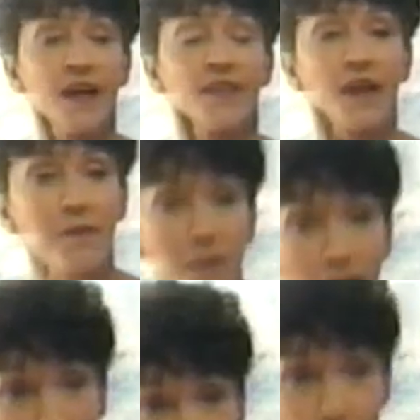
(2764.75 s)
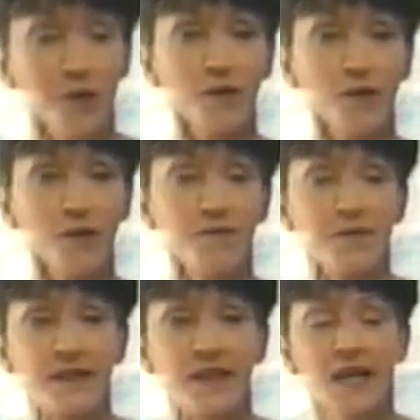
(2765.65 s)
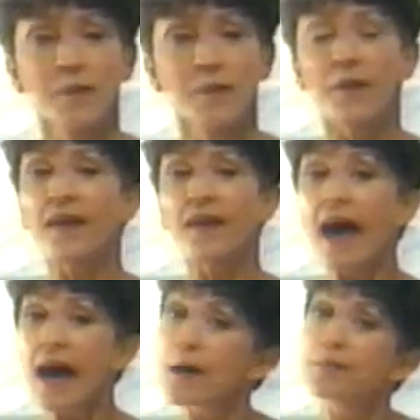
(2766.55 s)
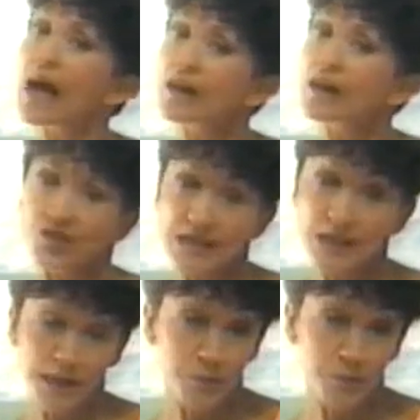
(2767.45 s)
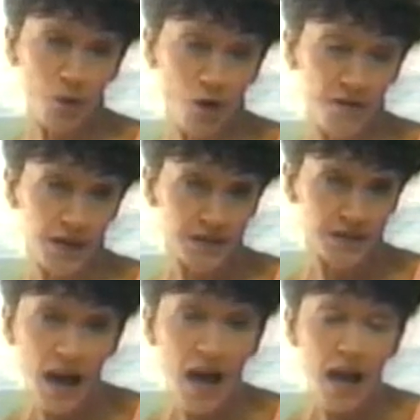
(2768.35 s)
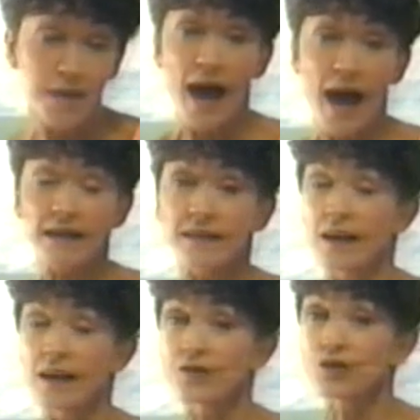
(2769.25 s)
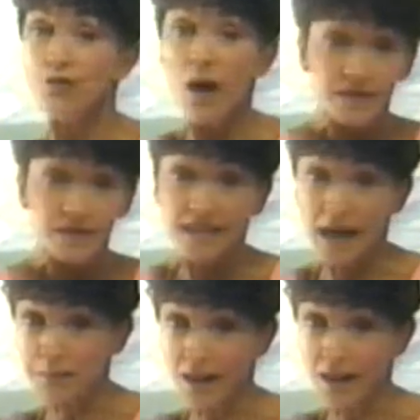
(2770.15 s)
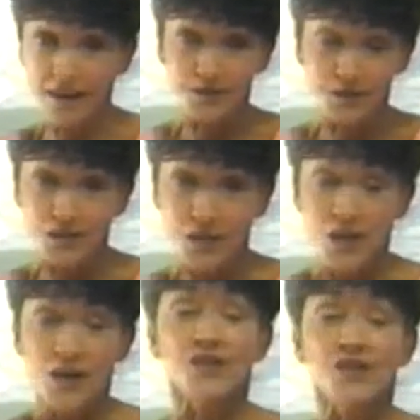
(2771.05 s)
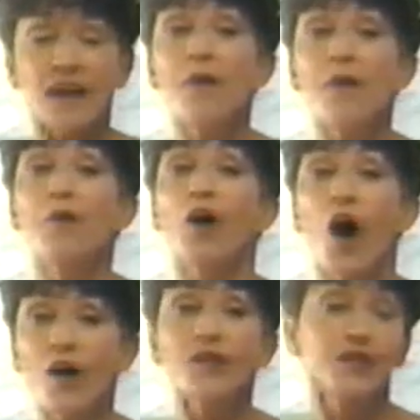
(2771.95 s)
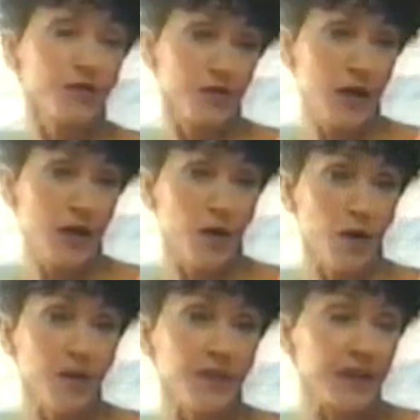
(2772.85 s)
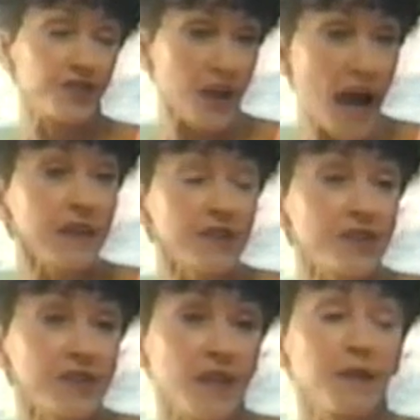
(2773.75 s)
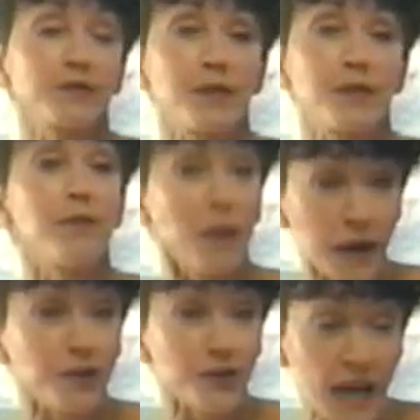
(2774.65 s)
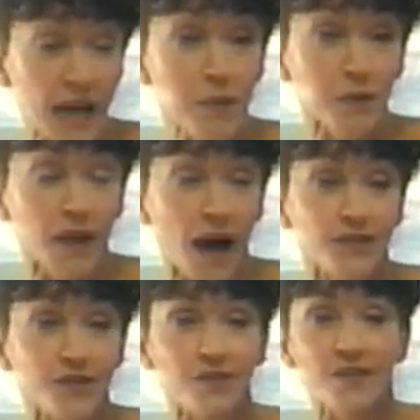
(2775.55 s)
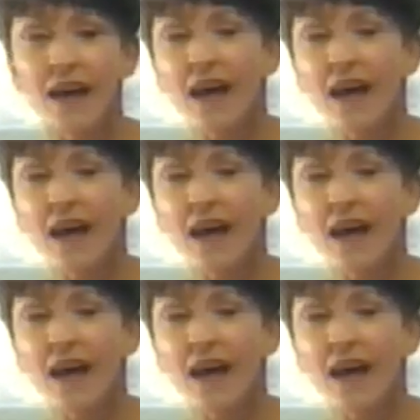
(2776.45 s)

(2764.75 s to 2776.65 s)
They make the movement. But the abs actually spend more of their time acting as trunk stabilizers. So now we're also doing work that challenges them to be better stabilizers.